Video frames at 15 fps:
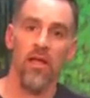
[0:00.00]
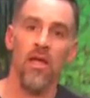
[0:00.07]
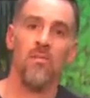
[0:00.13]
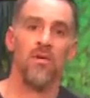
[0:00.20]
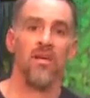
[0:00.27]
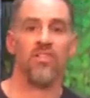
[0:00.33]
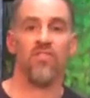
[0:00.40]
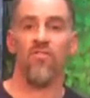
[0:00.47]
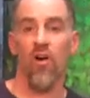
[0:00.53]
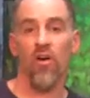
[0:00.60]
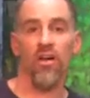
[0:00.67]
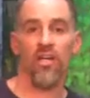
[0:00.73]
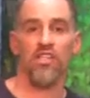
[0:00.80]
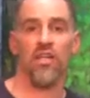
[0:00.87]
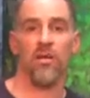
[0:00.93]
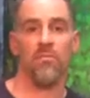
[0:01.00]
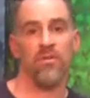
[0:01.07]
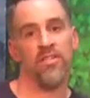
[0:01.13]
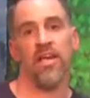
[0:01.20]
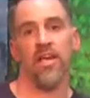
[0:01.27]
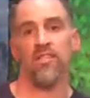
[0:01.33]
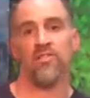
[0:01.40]
Because varnishing
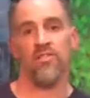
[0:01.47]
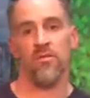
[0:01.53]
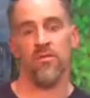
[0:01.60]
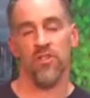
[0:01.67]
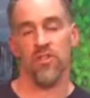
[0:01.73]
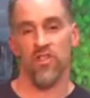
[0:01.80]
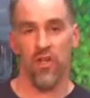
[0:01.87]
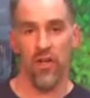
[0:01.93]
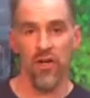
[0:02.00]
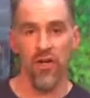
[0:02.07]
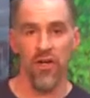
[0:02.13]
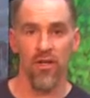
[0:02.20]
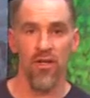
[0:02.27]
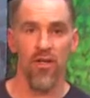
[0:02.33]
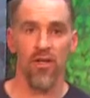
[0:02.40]
protects from dirt,